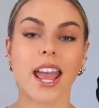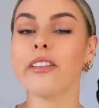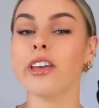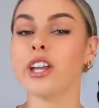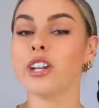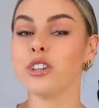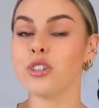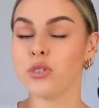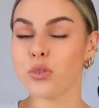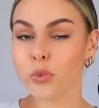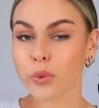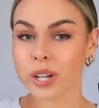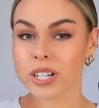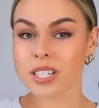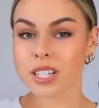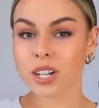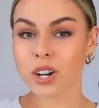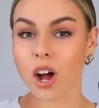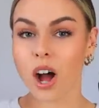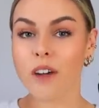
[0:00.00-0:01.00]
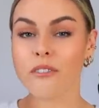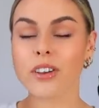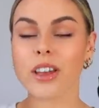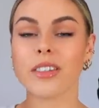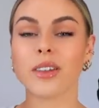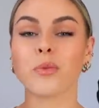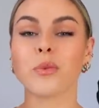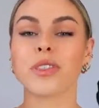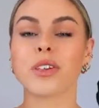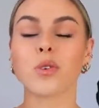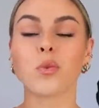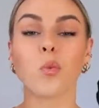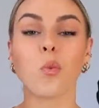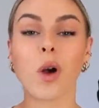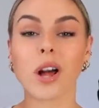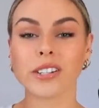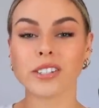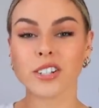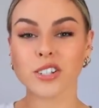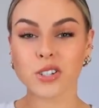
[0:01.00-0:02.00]
and then you rinse it off, and then within
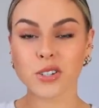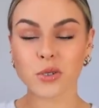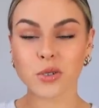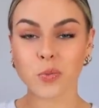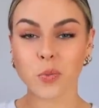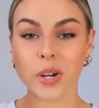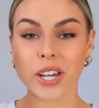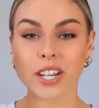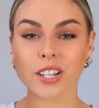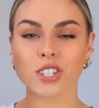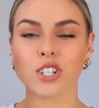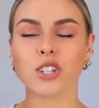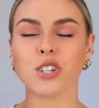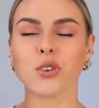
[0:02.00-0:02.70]
1 to 2 weeks,